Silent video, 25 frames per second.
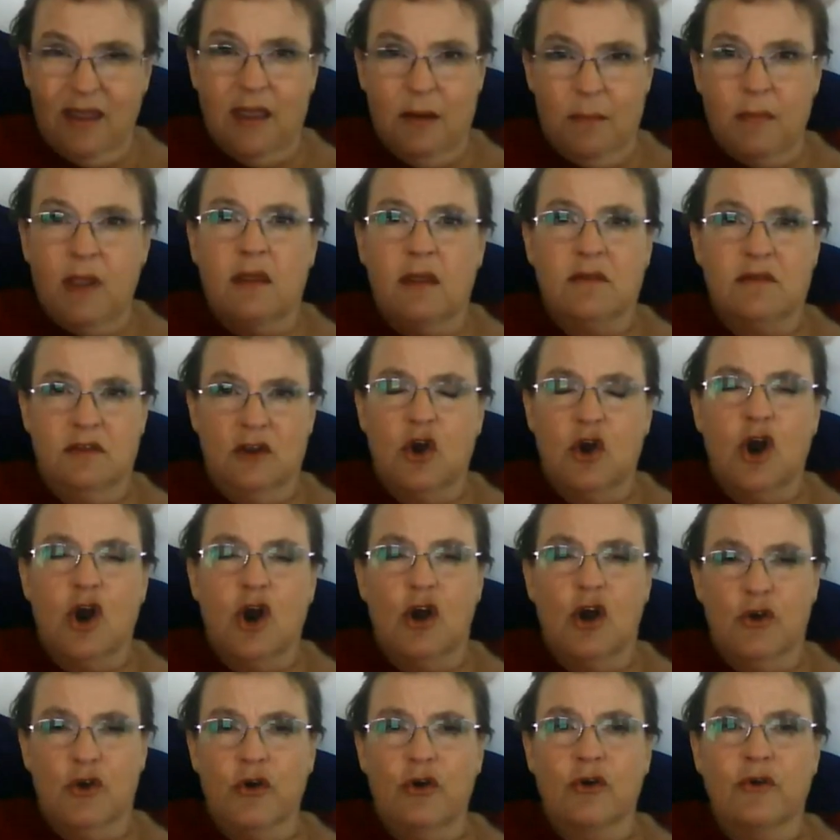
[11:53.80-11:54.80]
it makes it
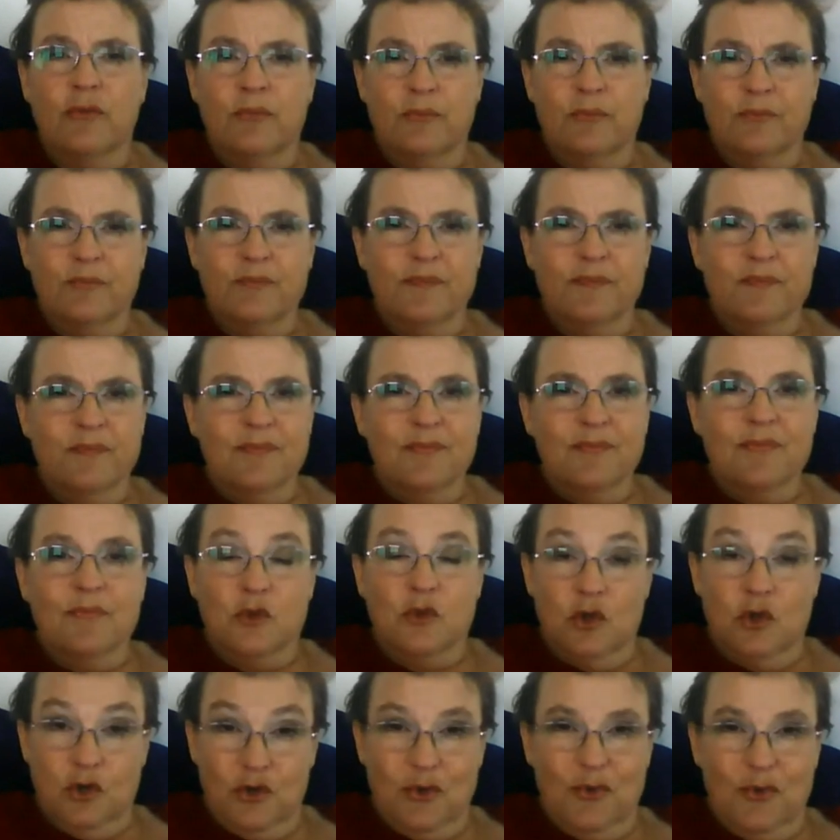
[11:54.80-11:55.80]
harder
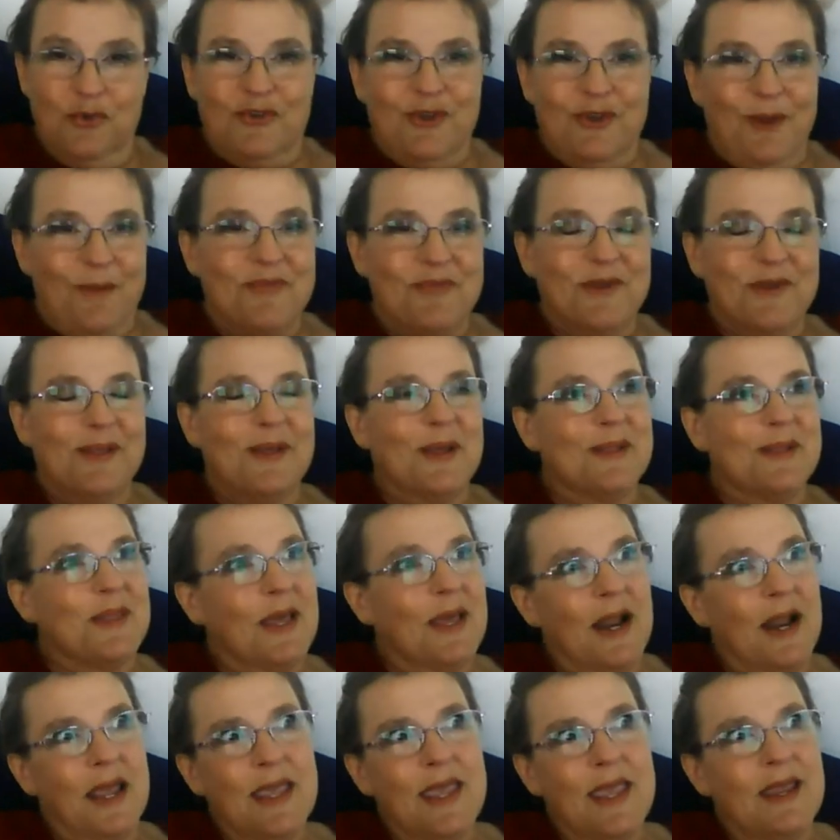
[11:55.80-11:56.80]
to do something like
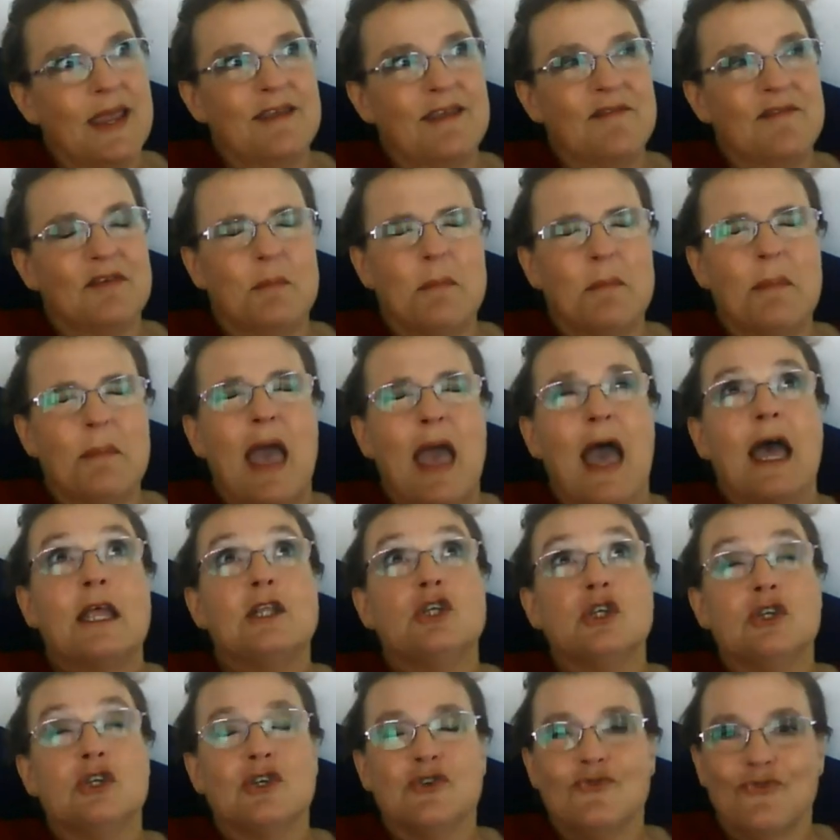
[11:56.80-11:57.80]
that. I can't even
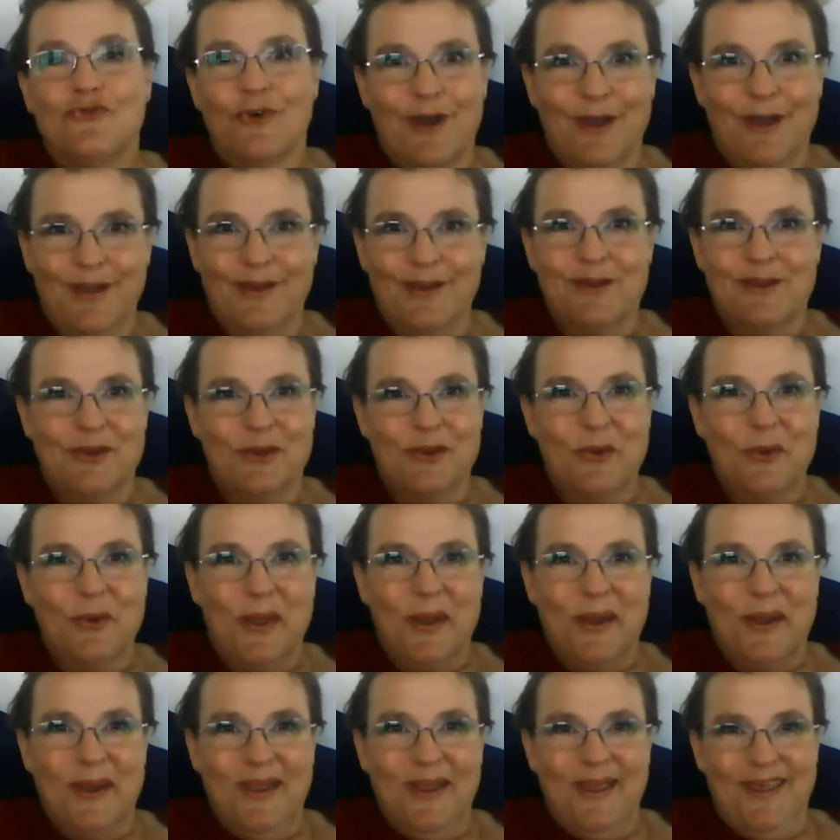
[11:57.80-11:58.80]
imagine trying to do
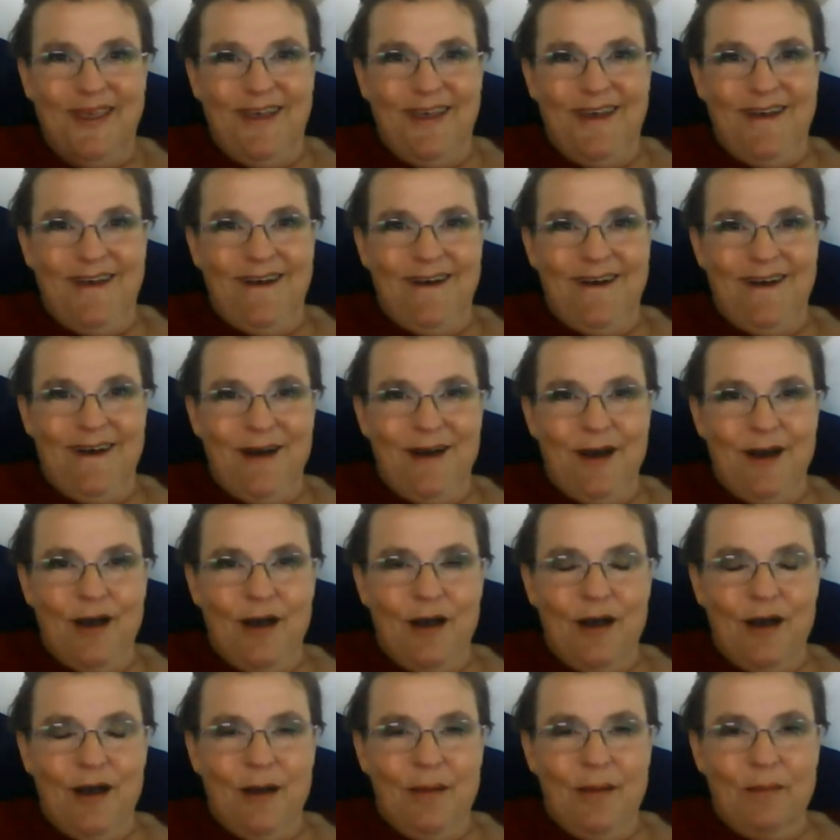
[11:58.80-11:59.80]
it.
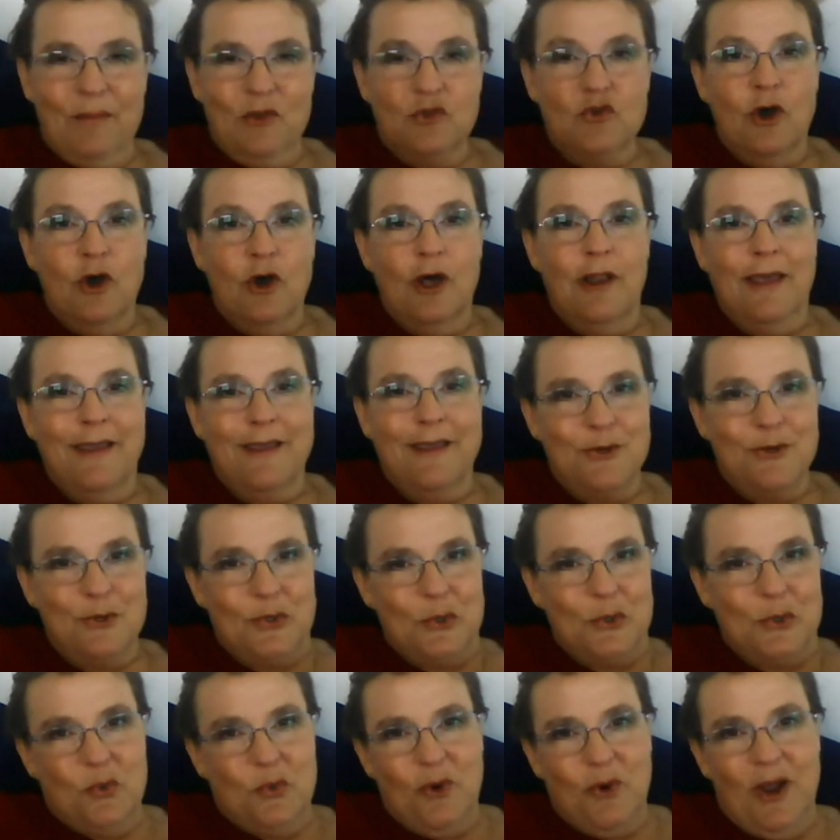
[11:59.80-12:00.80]
All I can
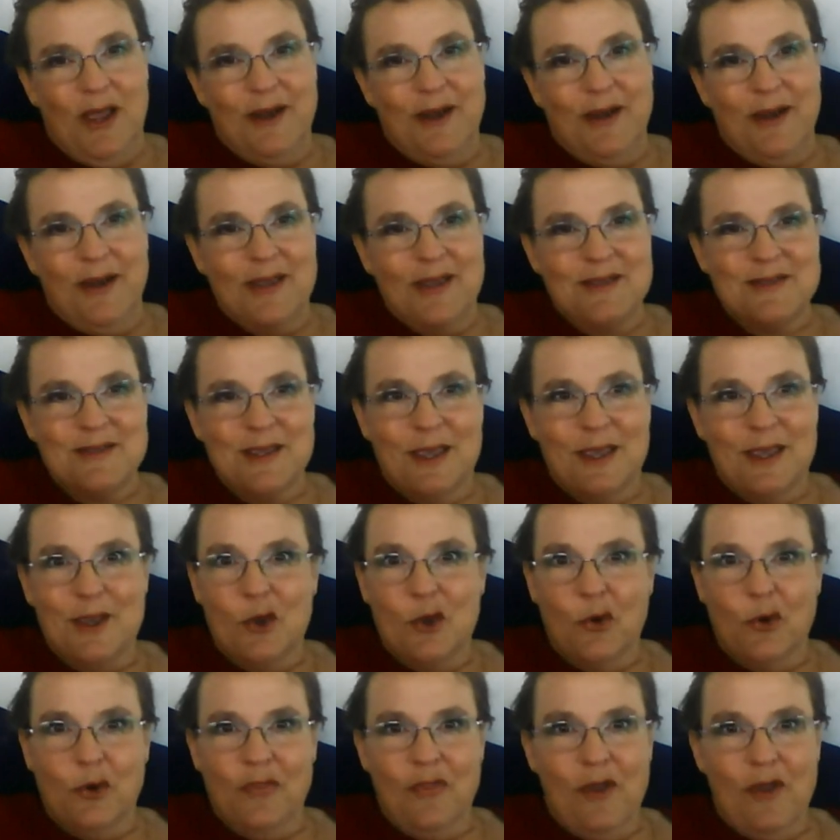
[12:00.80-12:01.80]
do to write an essay
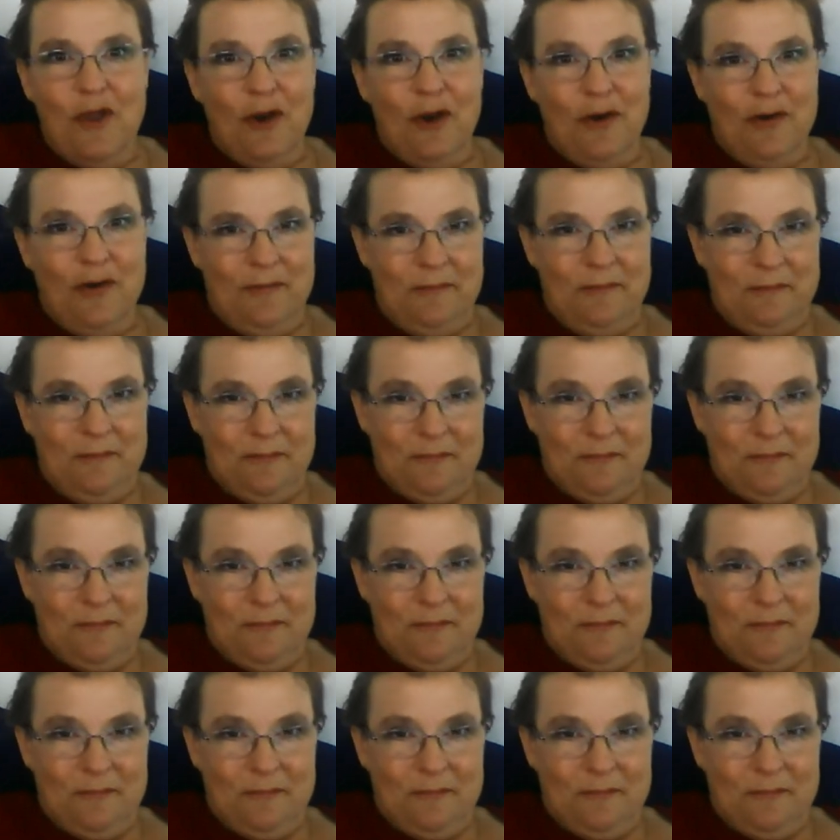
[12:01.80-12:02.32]
here and there.